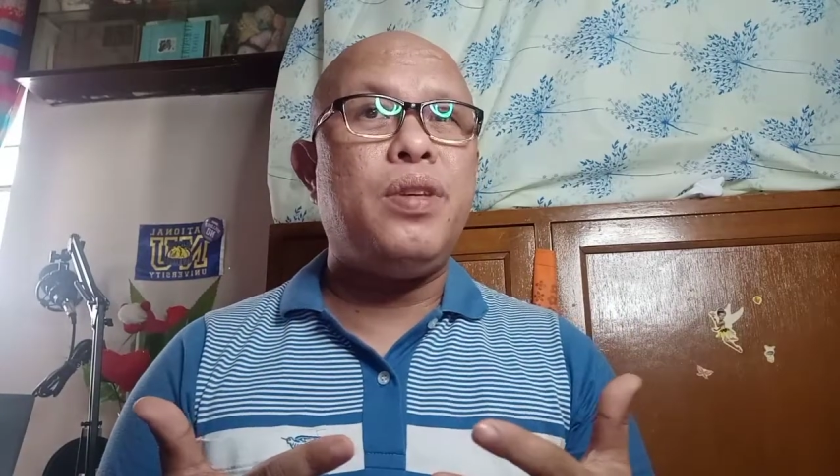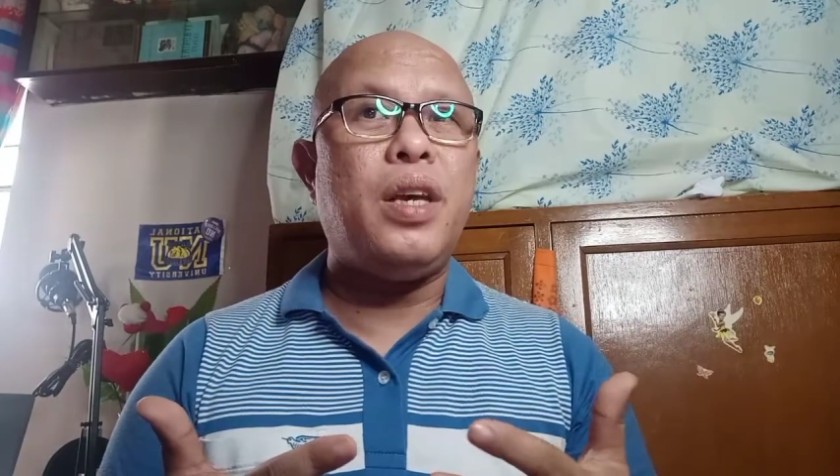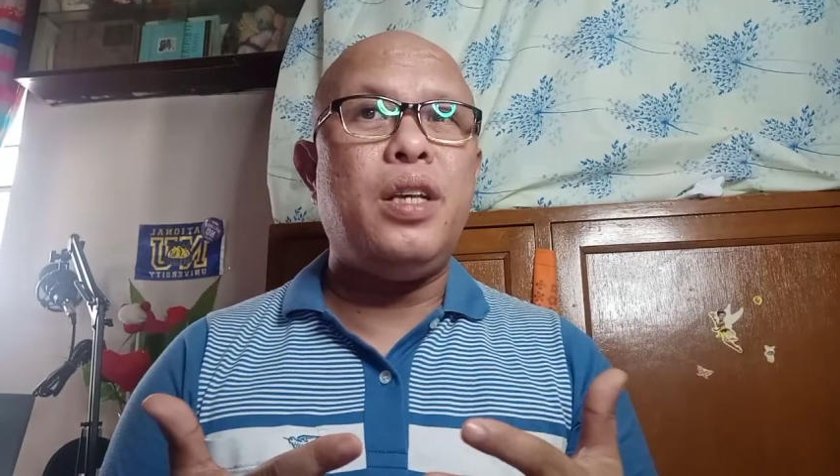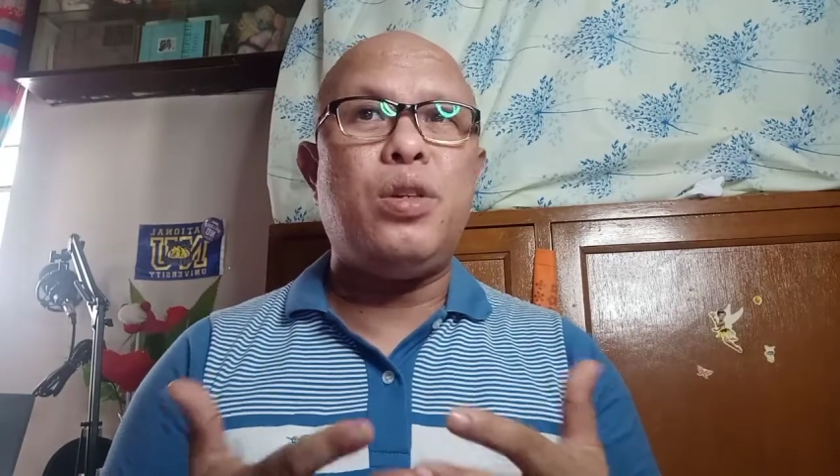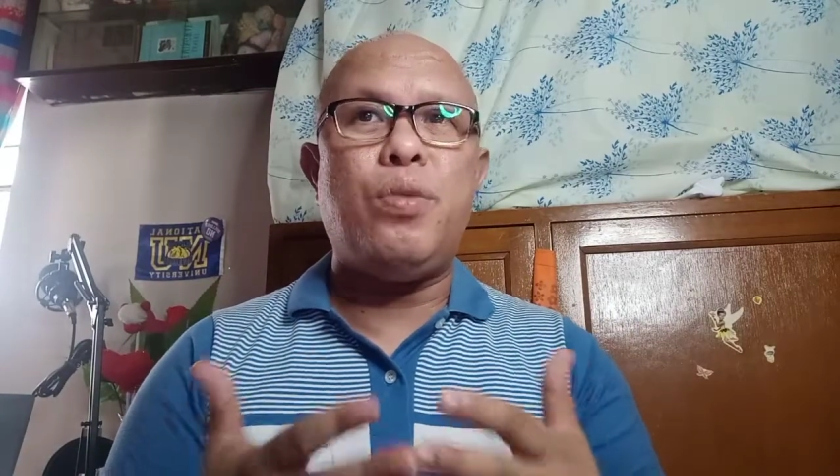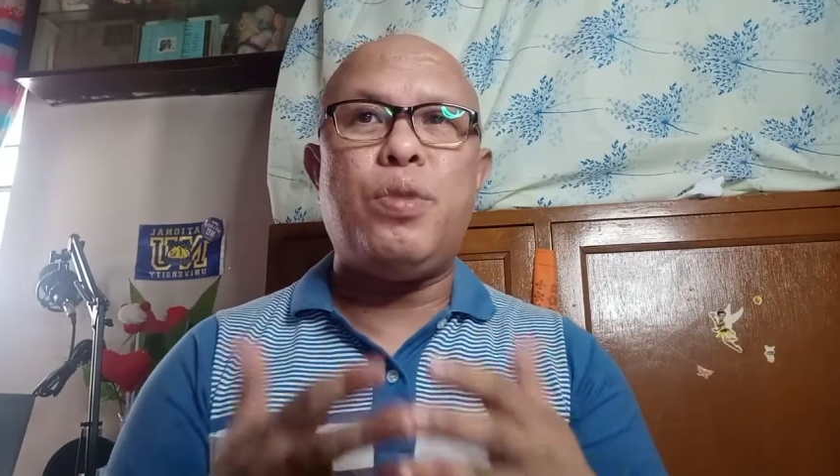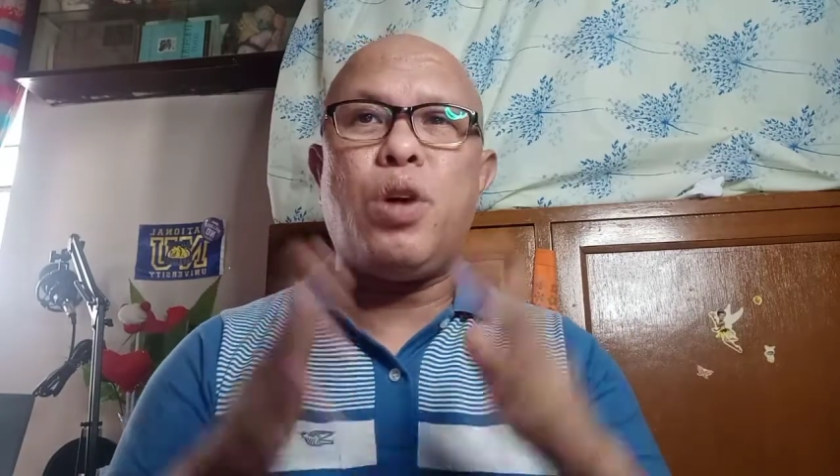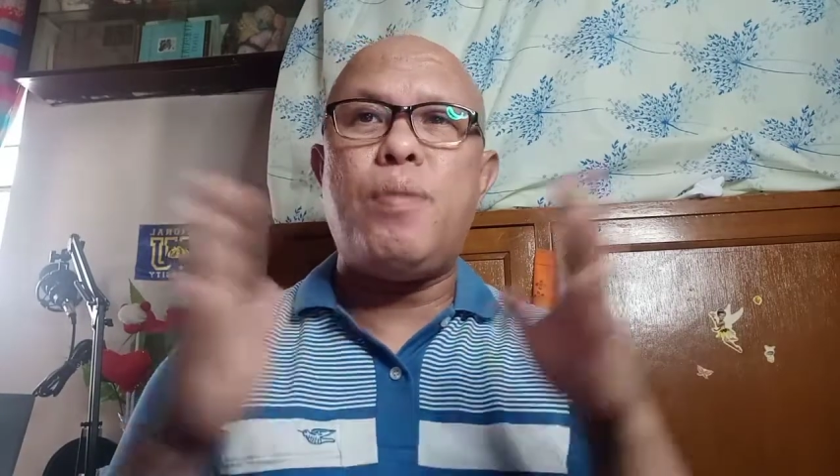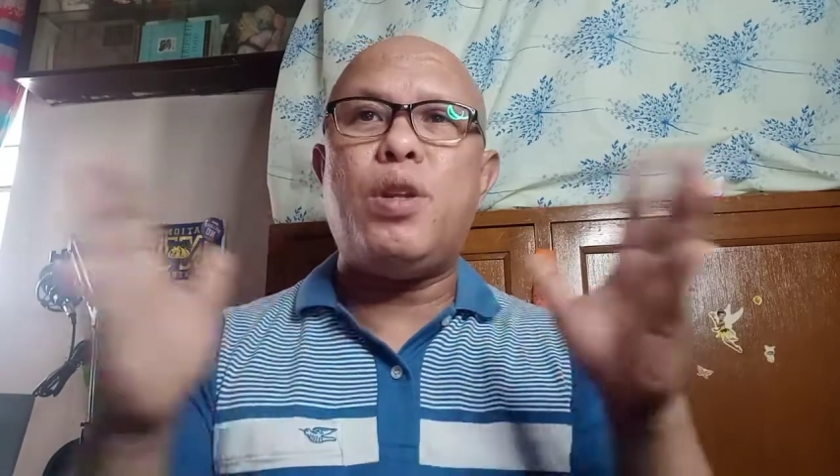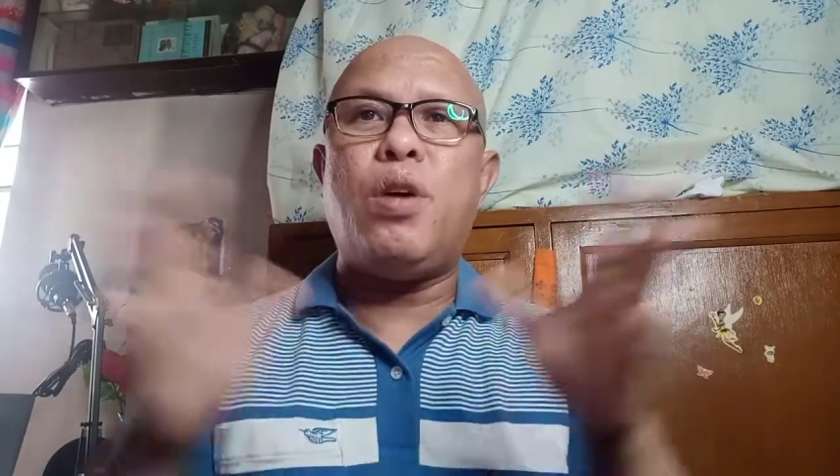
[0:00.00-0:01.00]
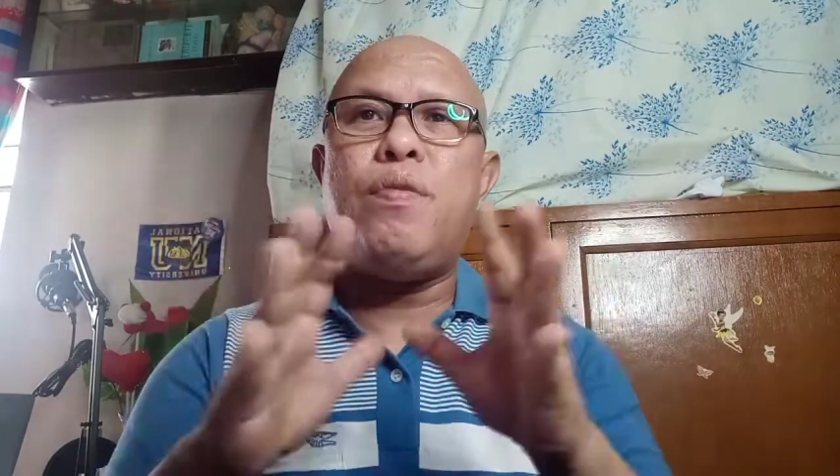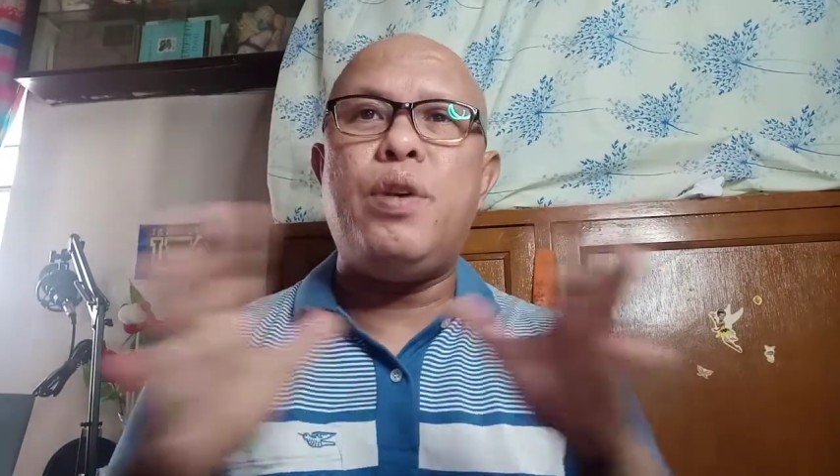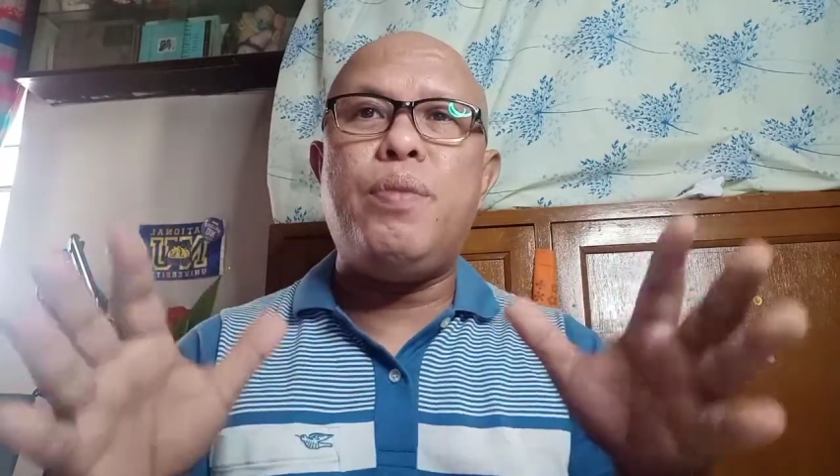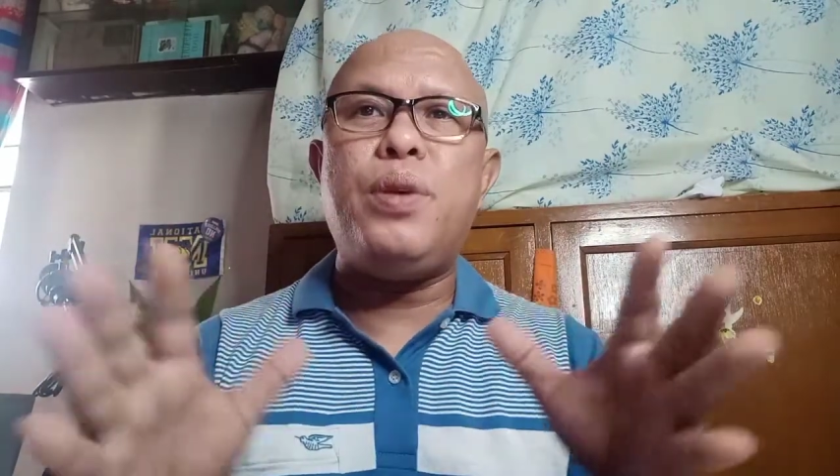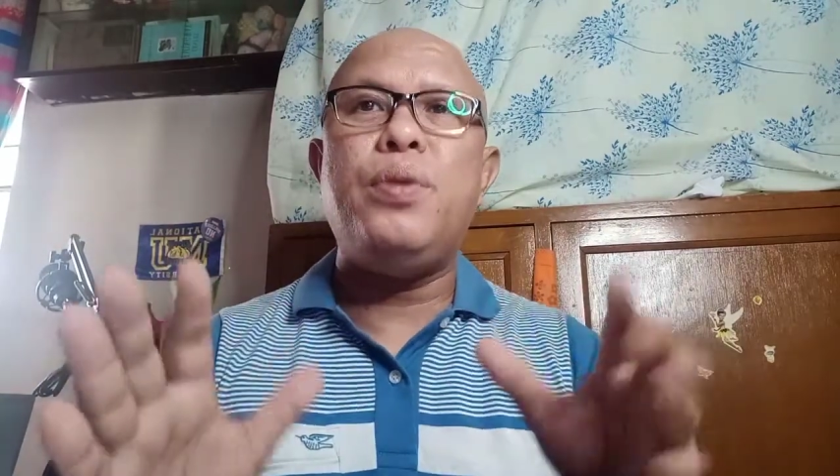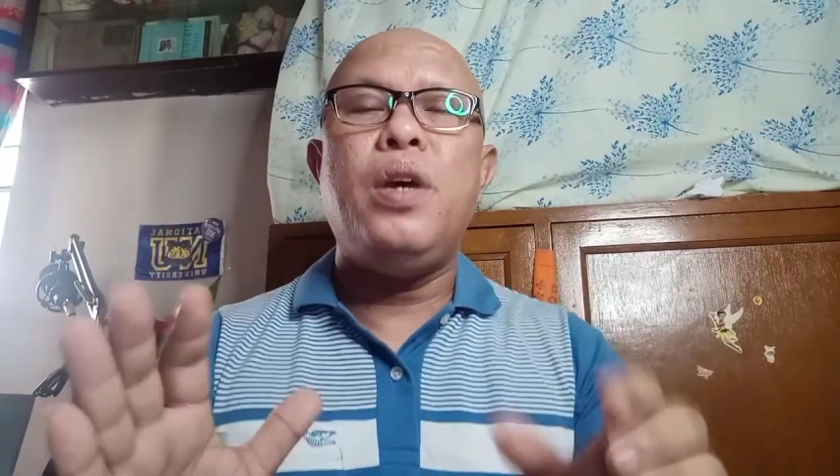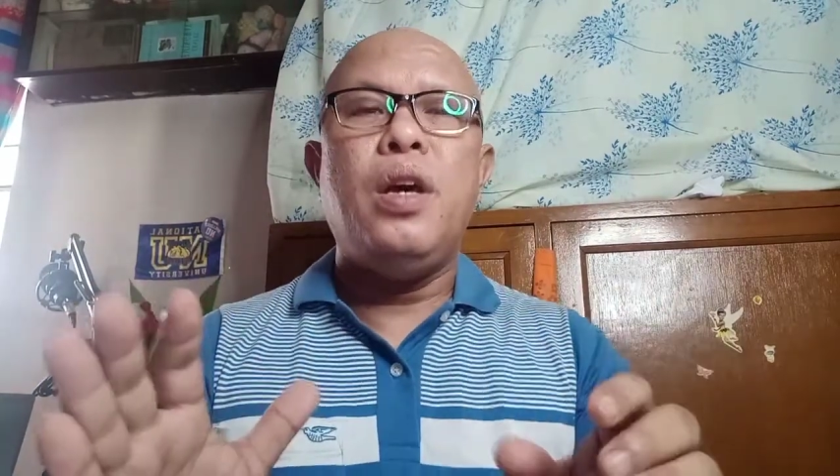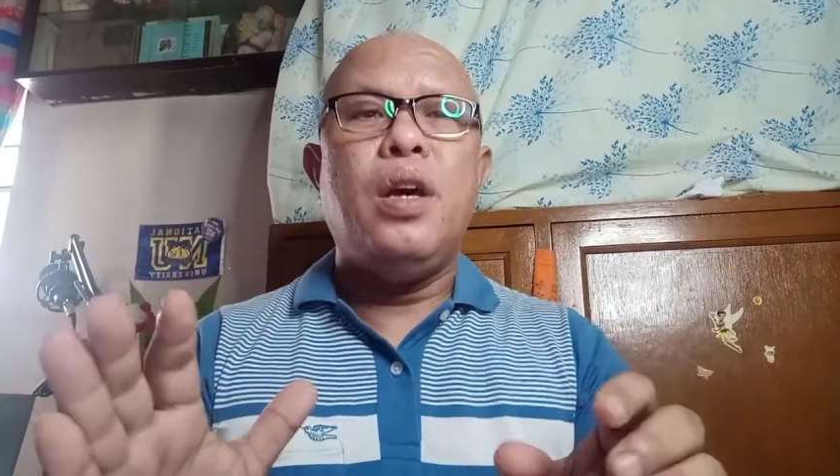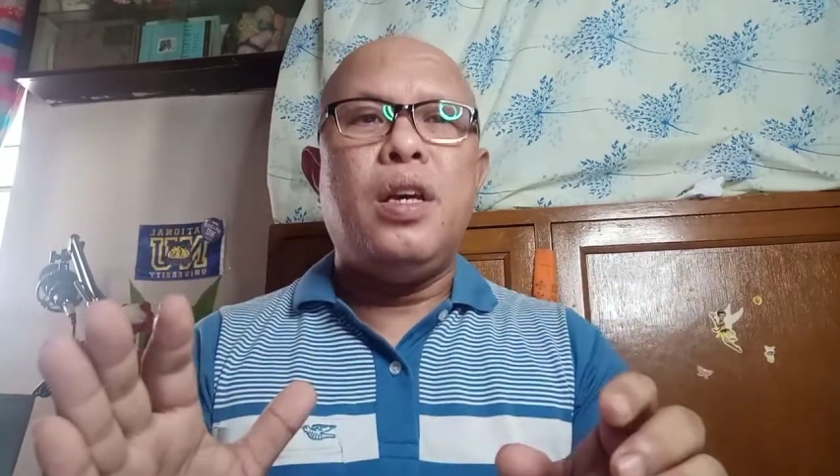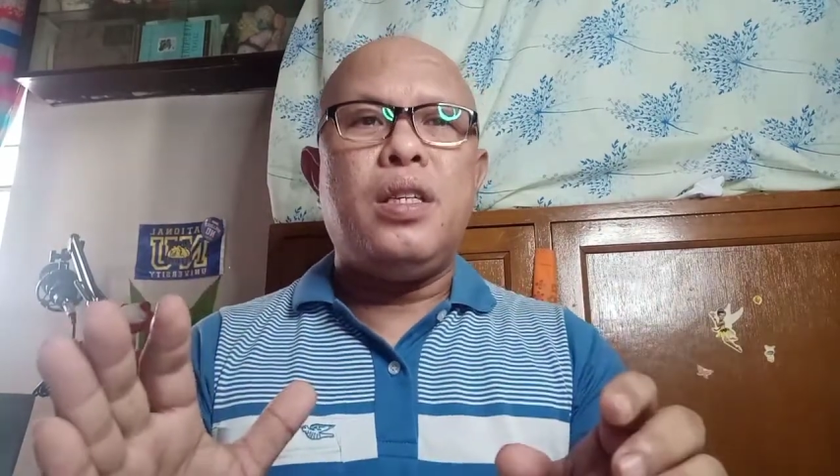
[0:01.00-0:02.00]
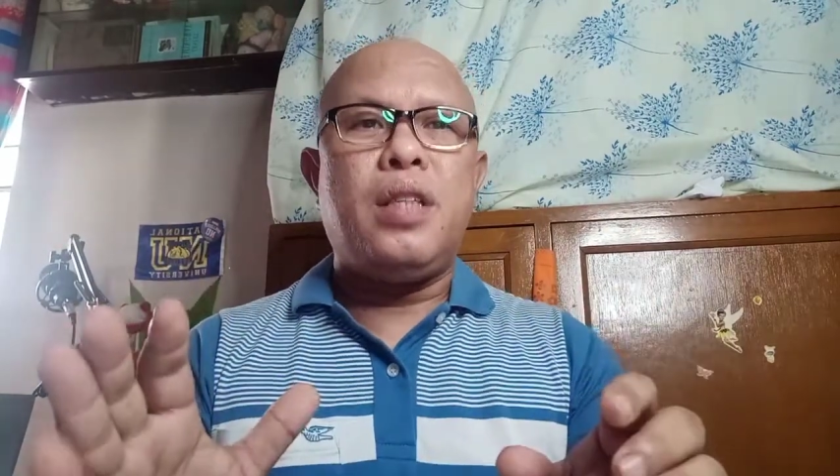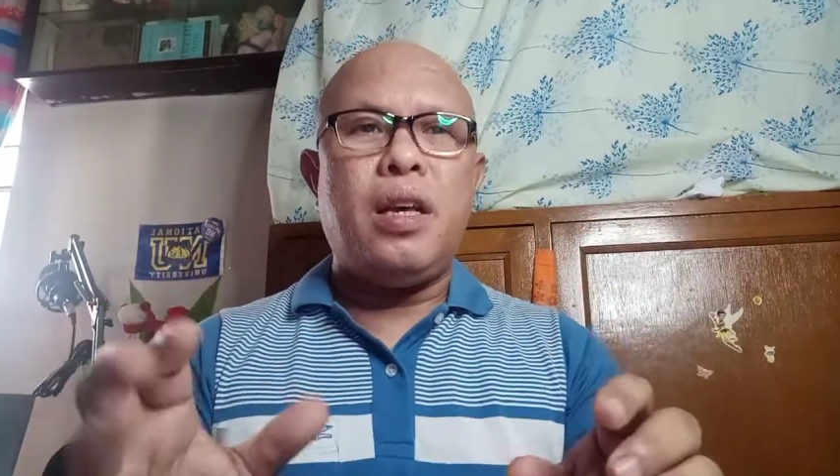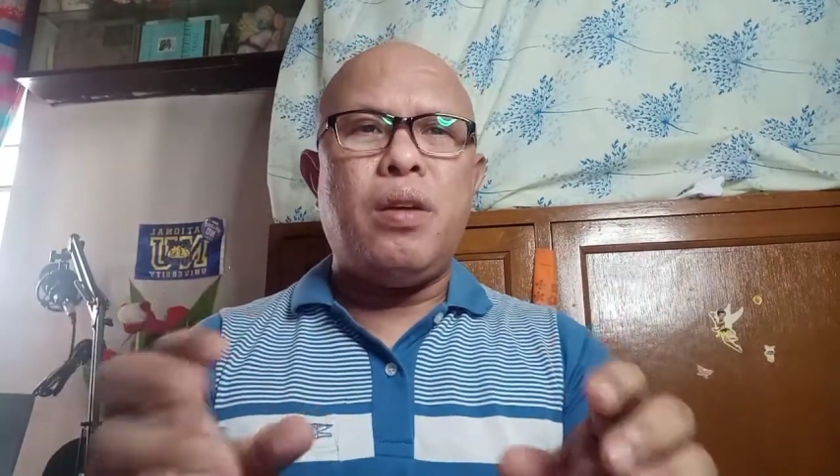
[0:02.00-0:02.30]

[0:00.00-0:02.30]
Okay, so we talk about overview. It's like